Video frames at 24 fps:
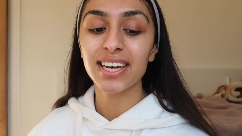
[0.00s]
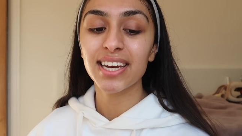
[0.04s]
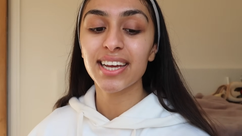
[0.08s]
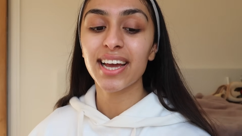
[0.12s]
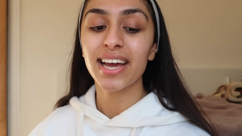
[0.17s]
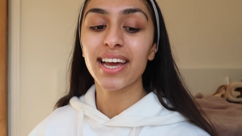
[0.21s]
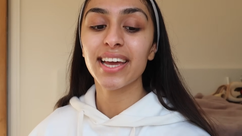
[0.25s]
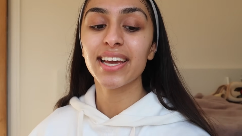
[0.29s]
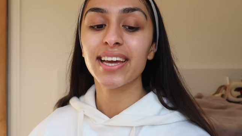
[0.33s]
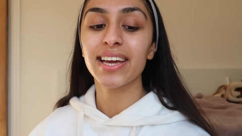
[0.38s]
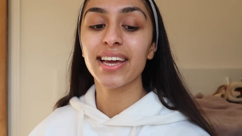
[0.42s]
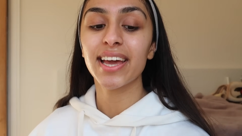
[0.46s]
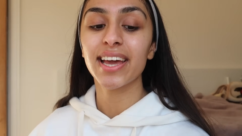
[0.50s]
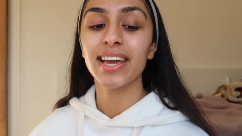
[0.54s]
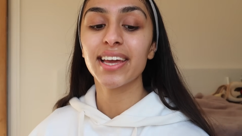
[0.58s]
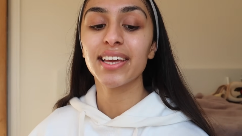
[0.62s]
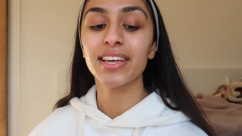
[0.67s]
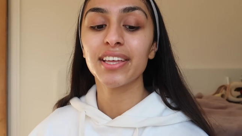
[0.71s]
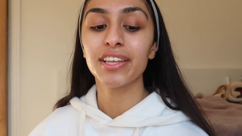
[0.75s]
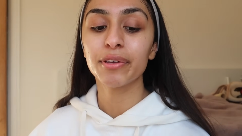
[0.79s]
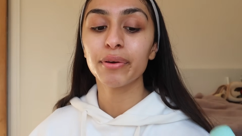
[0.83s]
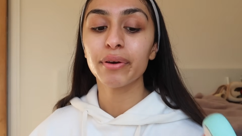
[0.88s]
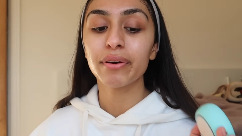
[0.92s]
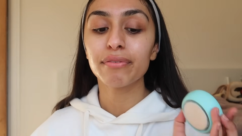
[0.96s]
in getting
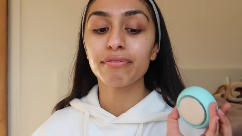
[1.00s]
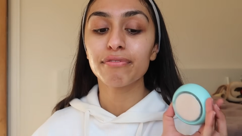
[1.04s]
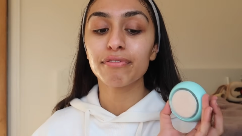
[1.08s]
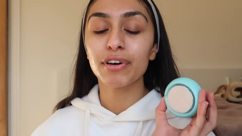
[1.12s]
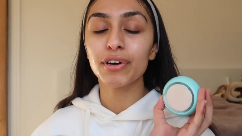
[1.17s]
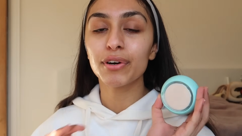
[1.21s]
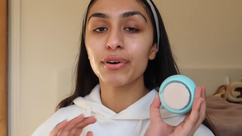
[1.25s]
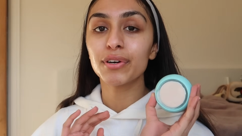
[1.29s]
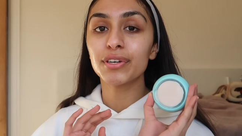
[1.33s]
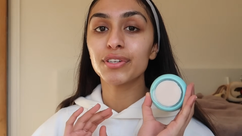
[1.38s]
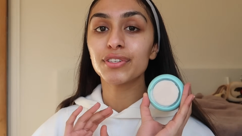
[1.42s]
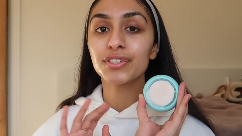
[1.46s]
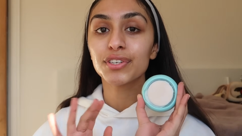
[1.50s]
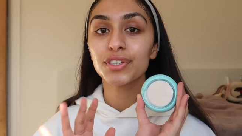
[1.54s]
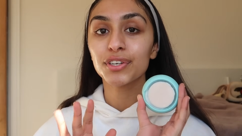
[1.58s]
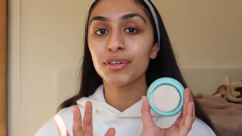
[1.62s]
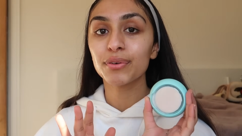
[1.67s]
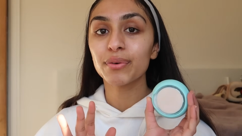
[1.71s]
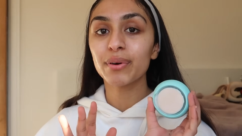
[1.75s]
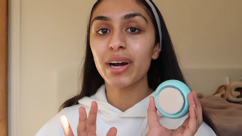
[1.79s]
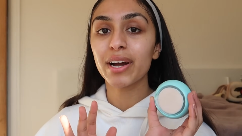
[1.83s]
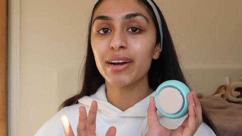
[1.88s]
a UFO 2,